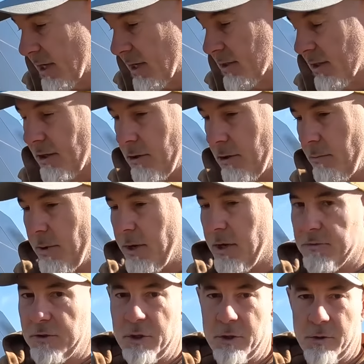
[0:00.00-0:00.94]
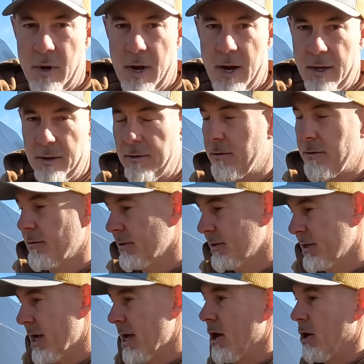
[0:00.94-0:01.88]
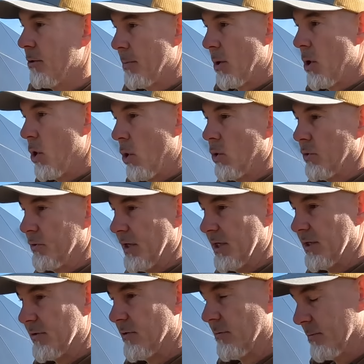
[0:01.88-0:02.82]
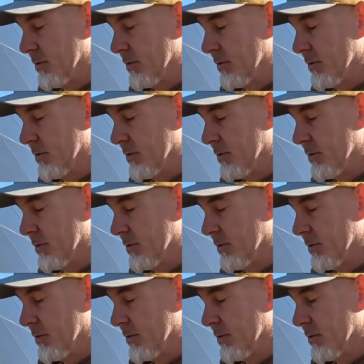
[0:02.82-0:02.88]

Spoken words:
has a little bit of strength to help hold these from